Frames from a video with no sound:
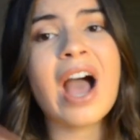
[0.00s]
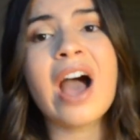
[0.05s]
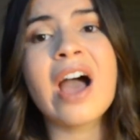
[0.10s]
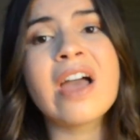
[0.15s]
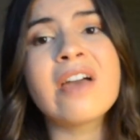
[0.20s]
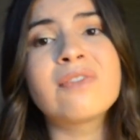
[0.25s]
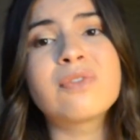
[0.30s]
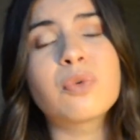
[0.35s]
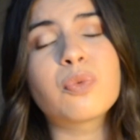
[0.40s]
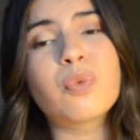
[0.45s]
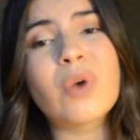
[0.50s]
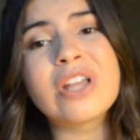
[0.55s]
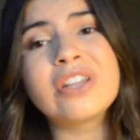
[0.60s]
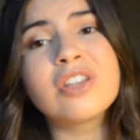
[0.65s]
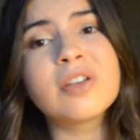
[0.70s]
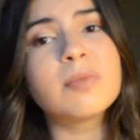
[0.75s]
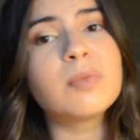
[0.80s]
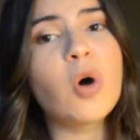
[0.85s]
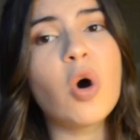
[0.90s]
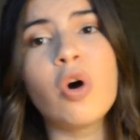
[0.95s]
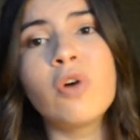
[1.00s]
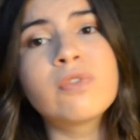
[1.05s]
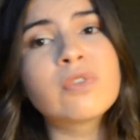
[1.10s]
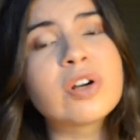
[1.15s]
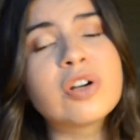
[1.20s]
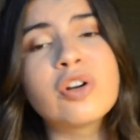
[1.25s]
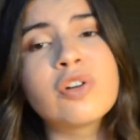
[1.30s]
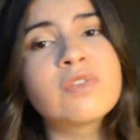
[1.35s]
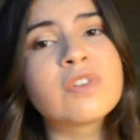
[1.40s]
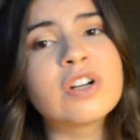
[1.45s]
I've read them over
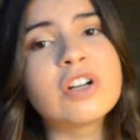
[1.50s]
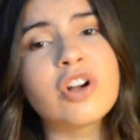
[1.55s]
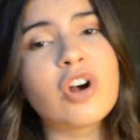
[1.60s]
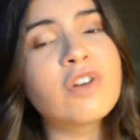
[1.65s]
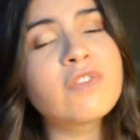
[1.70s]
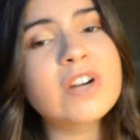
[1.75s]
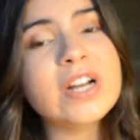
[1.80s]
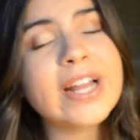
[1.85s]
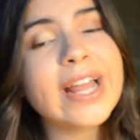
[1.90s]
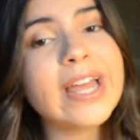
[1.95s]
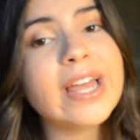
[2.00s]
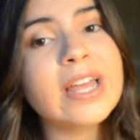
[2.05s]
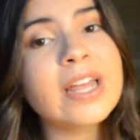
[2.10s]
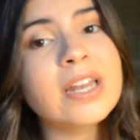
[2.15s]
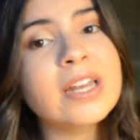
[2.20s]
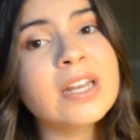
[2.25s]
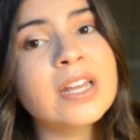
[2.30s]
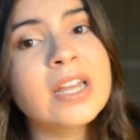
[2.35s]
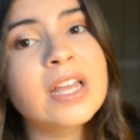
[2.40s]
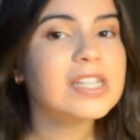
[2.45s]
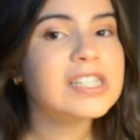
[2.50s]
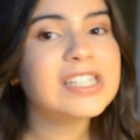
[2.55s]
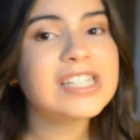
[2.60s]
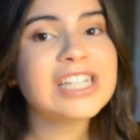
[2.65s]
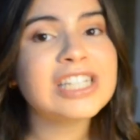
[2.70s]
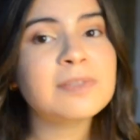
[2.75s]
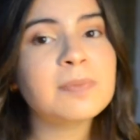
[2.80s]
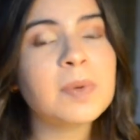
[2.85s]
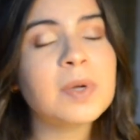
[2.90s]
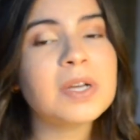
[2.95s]
and over and over again. The
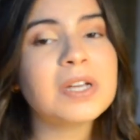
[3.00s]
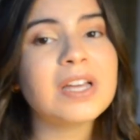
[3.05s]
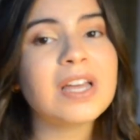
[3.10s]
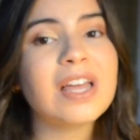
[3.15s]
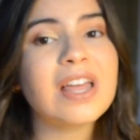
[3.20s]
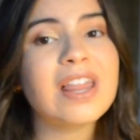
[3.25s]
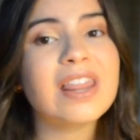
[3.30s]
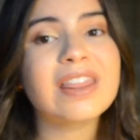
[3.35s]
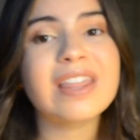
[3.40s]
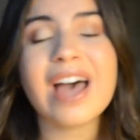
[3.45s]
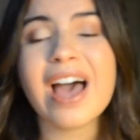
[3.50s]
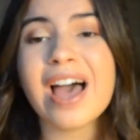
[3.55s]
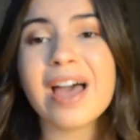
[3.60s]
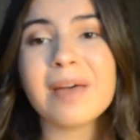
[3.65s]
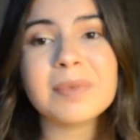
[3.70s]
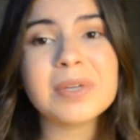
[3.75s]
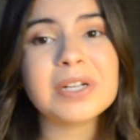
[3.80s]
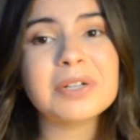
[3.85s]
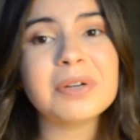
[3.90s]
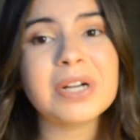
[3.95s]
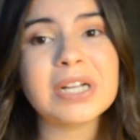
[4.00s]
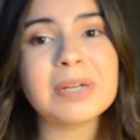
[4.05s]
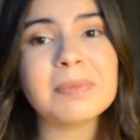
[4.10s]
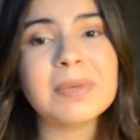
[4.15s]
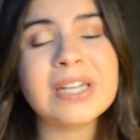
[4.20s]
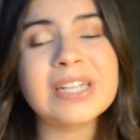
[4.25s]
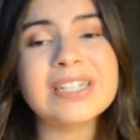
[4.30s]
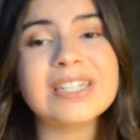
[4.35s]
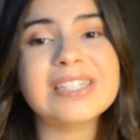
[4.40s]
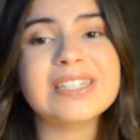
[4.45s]
sixth book that I'm going to
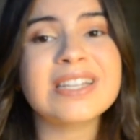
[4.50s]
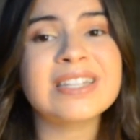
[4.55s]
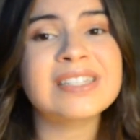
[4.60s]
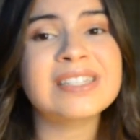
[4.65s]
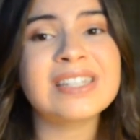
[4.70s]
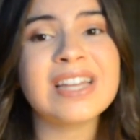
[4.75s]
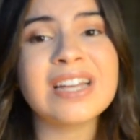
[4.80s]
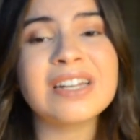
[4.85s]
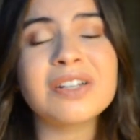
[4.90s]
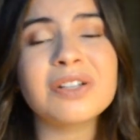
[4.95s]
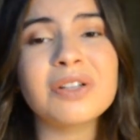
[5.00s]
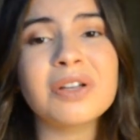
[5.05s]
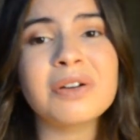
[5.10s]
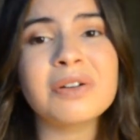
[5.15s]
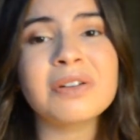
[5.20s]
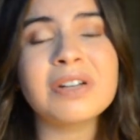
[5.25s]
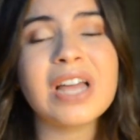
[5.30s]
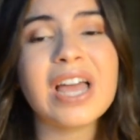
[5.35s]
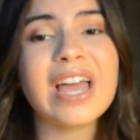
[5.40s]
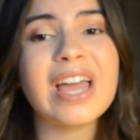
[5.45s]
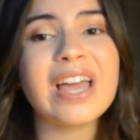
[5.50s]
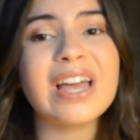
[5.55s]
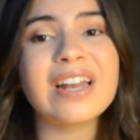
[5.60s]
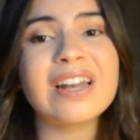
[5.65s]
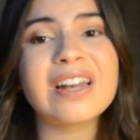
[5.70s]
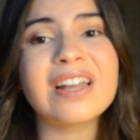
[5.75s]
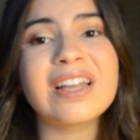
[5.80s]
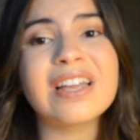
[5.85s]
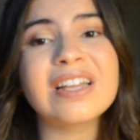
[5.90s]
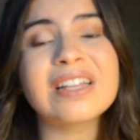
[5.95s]
recommend is a standalone,
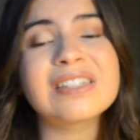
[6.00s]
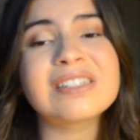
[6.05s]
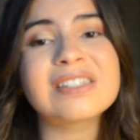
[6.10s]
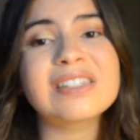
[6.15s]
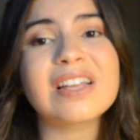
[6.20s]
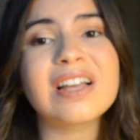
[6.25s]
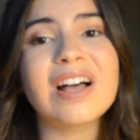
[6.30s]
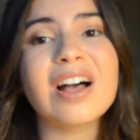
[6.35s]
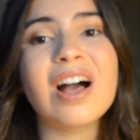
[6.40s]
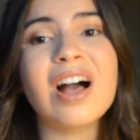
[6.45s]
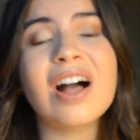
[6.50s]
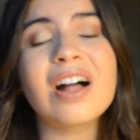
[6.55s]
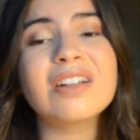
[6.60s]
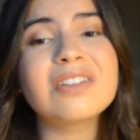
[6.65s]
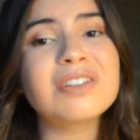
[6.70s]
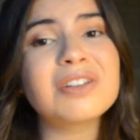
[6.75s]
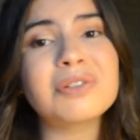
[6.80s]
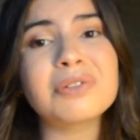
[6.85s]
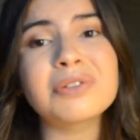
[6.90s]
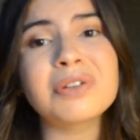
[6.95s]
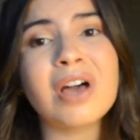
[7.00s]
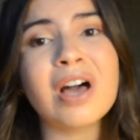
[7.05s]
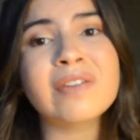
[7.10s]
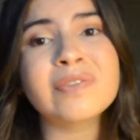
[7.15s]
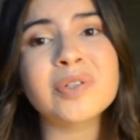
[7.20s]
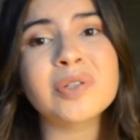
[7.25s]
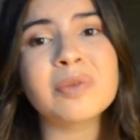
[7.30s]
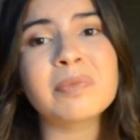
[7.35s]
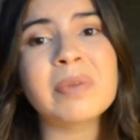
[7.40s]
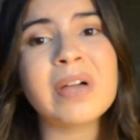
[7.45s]
and it's a little
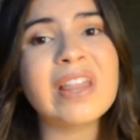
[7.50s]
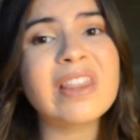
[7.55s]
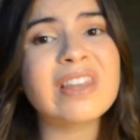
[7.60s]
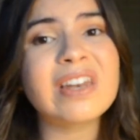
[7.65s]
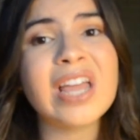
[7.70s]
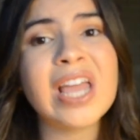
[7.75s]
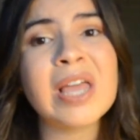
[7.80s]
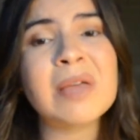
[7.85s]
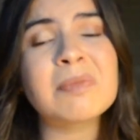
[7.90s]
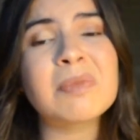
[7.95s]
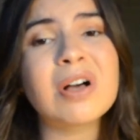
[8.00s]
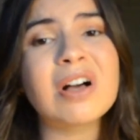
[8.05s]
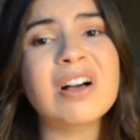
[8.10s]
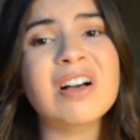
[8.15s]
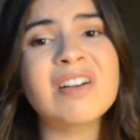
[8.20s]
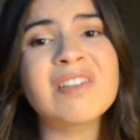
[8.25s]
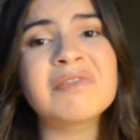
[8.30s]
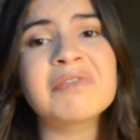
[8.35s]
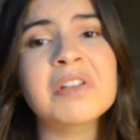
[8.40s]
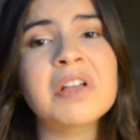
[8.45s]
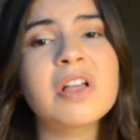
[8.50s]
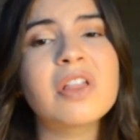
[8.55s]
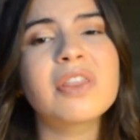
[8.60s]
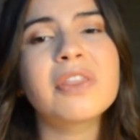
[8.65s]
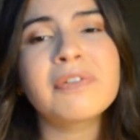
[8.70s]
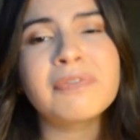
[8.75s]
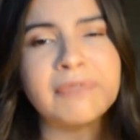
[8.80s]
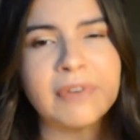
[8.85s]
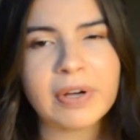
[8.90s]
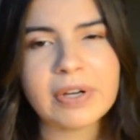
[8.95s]
novel by the name of
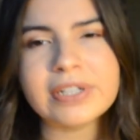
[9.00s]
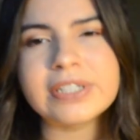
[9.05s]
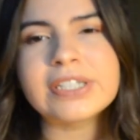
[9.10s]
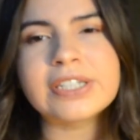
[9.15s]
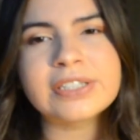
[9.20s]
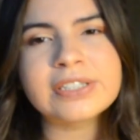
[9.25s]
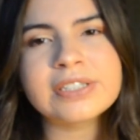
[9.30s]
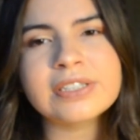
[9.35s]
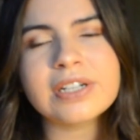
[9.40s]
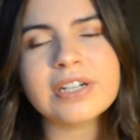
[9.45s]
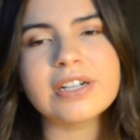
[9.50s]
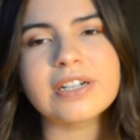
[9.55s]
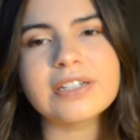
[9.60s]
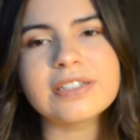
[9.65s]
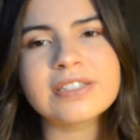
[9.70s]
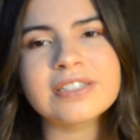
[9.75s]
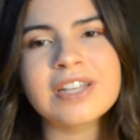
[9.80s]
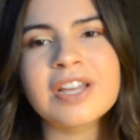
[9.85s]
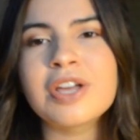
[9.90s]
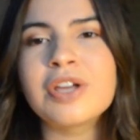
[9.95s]
The Fault in Our Stars.